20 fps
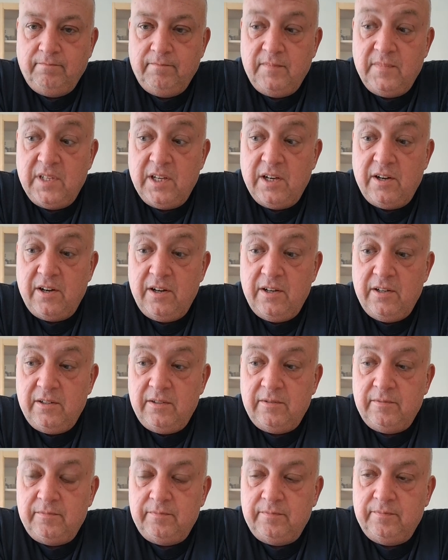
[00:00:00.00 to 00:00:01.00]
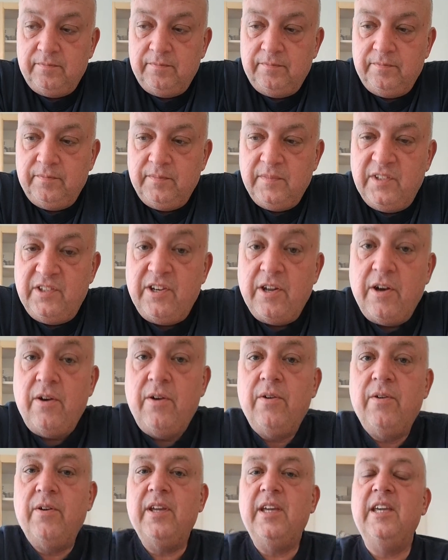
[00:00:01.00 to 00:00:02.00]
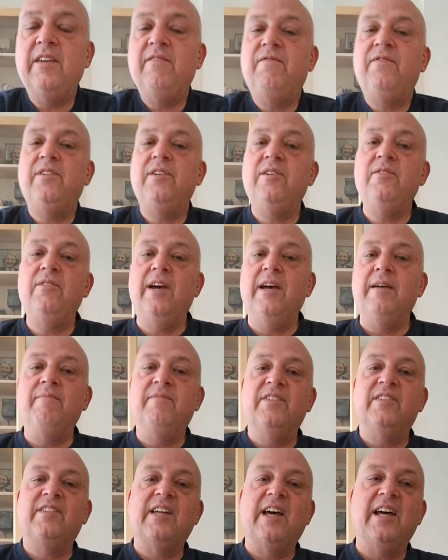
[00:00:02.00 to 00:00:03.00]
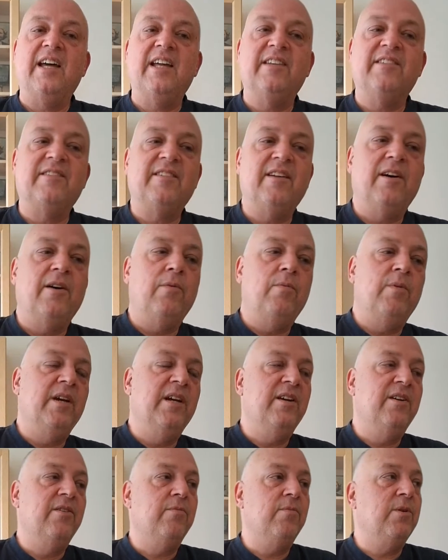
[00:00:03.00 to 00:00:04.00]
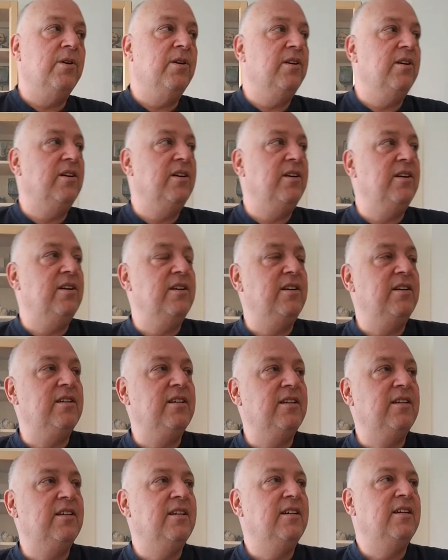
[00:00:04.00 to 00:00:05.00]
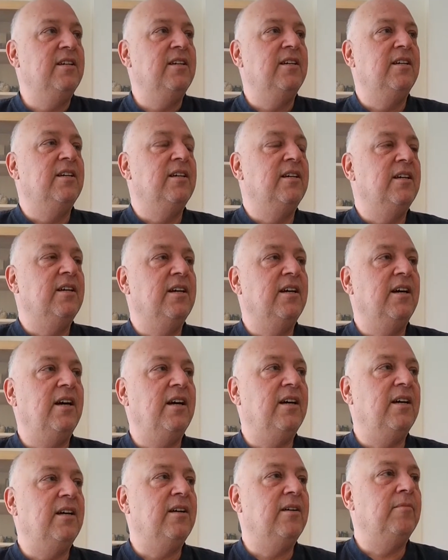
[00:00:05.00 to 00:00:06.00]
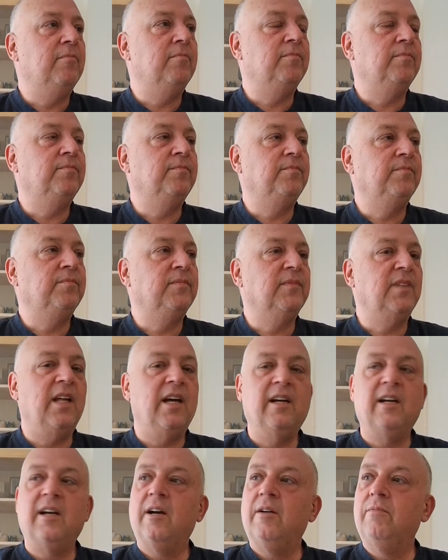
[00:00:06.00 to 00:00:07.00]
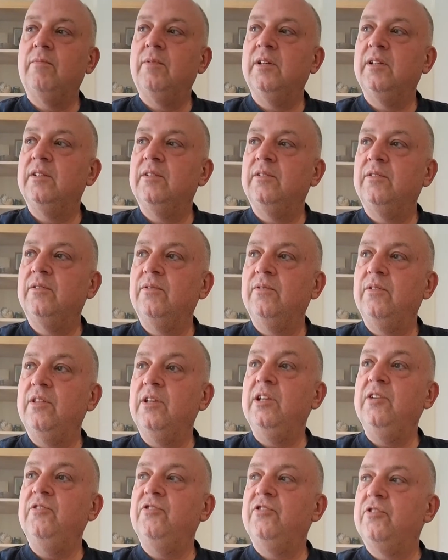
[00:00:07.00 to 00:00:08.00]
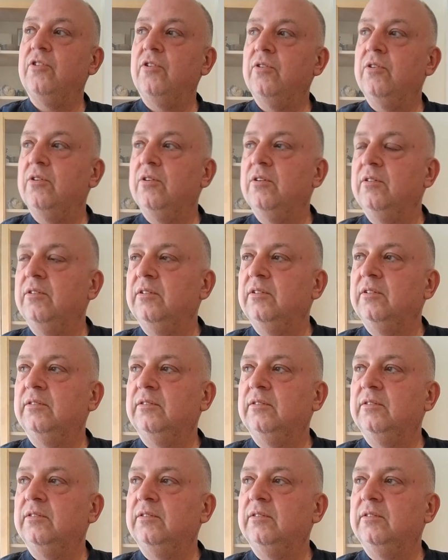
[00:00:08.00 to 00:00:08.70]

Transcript: to her. So if you emphasize a weird word, like I went to the store,